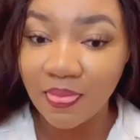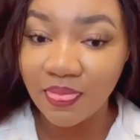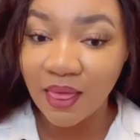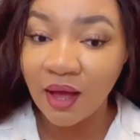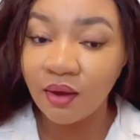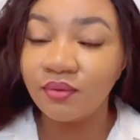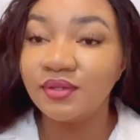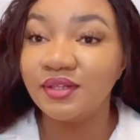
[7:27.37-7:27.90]

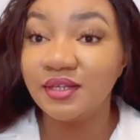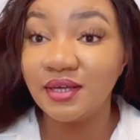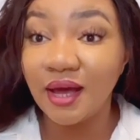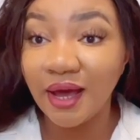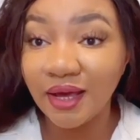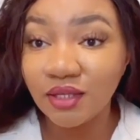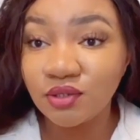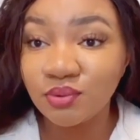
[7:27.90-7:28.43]
Now the
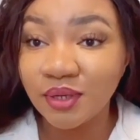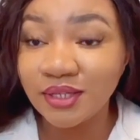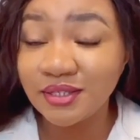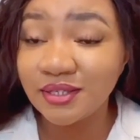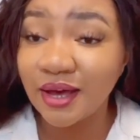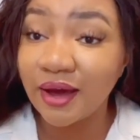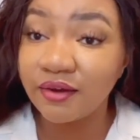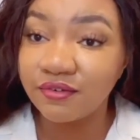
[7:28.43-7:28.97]

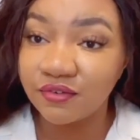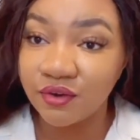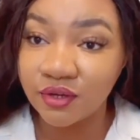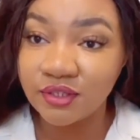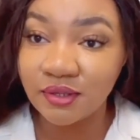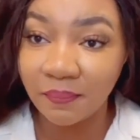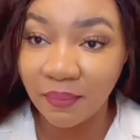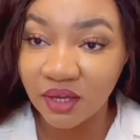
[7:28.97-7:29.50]
I-20, I
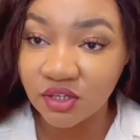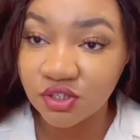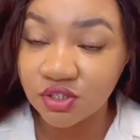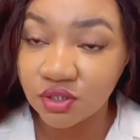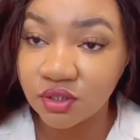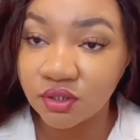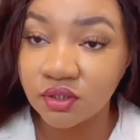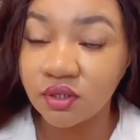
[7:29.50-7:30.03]
forgot to
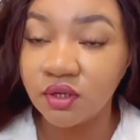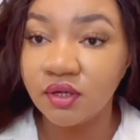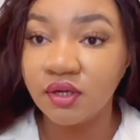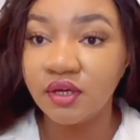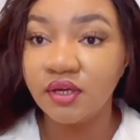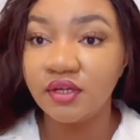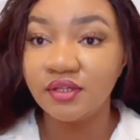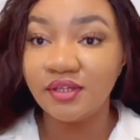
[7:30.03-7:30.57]
mention
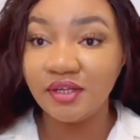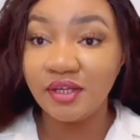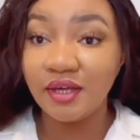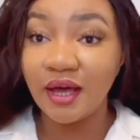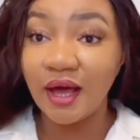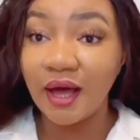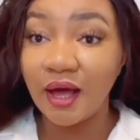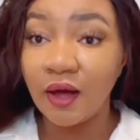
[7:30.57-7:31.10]

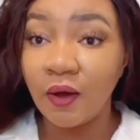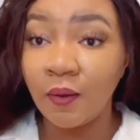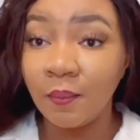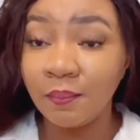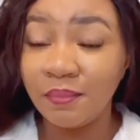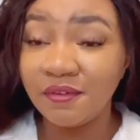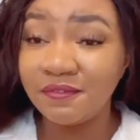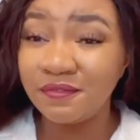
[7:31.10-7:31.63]
the
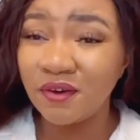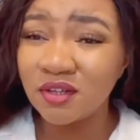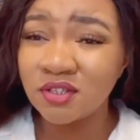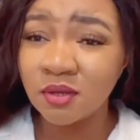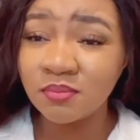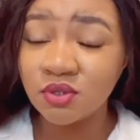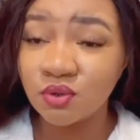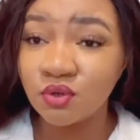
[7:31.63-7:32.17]
before,
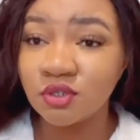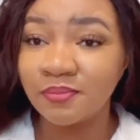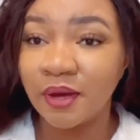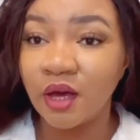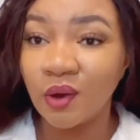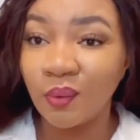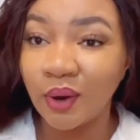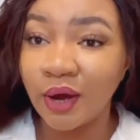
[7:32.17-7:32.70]
some schools
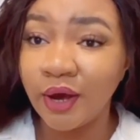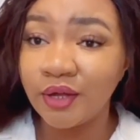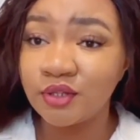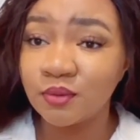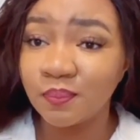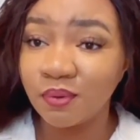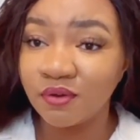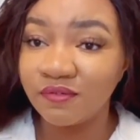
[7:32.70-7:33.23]
might require you
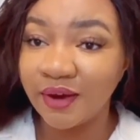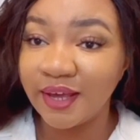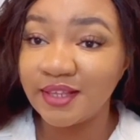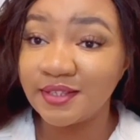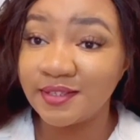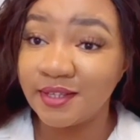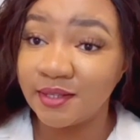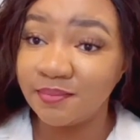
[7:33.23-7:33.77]
to provide
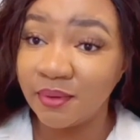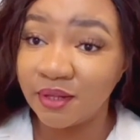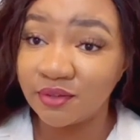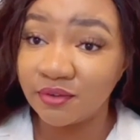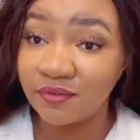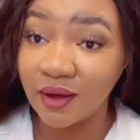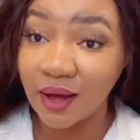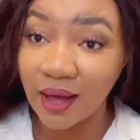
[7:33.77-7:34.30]
statement
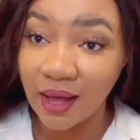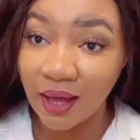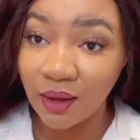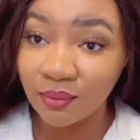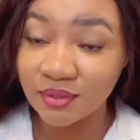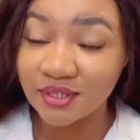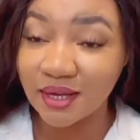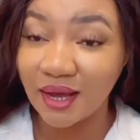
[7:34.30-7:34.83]
of
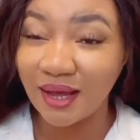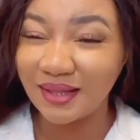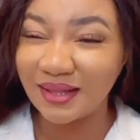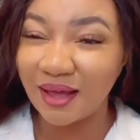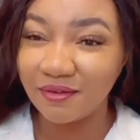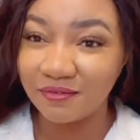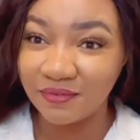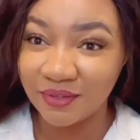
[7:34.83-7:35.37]
account and
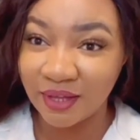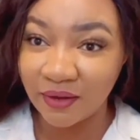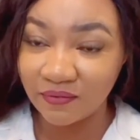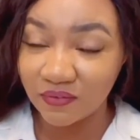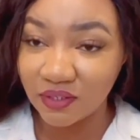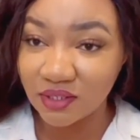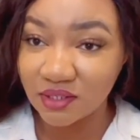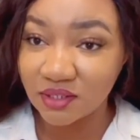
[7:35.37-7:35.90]

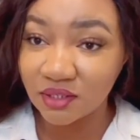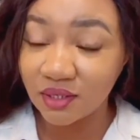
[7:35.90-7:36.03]
affidavit.